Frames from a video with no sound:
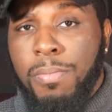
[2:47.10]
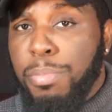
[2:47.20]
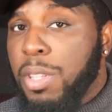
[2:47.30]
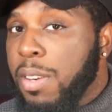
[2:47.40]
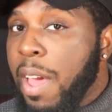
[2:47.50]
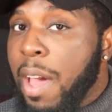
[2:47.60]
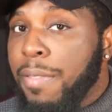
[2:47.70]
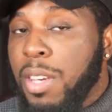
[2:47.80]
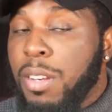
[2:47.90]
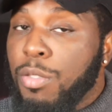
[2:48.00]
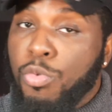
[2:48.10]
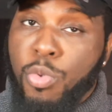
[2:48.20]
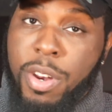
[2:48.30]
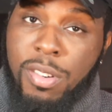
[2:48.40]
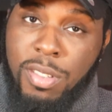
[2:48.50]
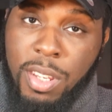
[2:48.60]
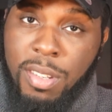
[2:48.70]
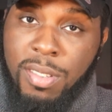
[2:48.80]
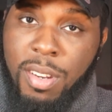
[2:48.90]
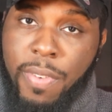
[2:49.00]
but didn't have heated rear
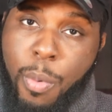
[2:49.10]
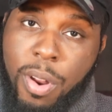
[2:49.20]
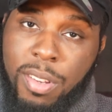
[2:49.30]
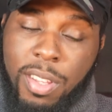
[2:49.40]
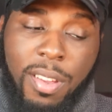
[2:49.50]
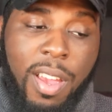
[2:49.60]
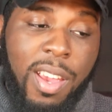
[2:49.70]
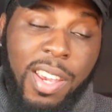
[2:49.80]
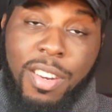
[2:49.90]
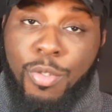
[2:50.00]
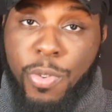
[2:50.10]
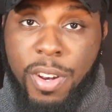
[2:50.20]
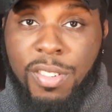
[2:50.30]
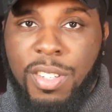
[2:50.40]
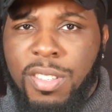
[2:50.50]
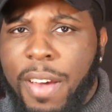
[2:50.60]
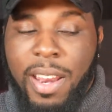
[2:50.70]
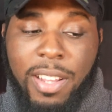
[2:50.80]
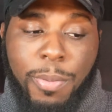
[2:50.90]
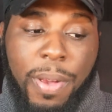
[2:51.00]
seats. And if I wanted the heated rear seats, I
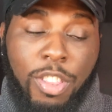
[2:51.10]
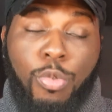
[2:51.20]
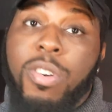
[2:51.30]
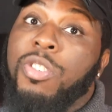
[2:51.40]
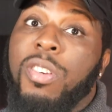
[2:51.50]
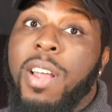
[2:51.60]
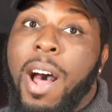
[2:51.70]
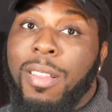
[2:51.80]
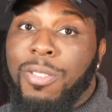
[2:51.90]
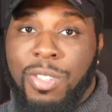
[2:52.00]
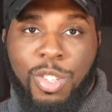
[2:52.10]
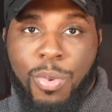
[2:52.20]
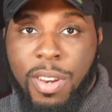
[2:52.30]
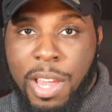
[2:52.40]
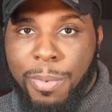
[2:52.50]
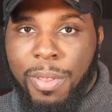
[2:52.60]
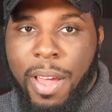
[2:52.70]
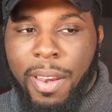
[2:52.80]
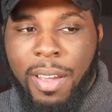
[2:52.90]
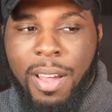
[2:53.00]
had to pay $300 just to enable that.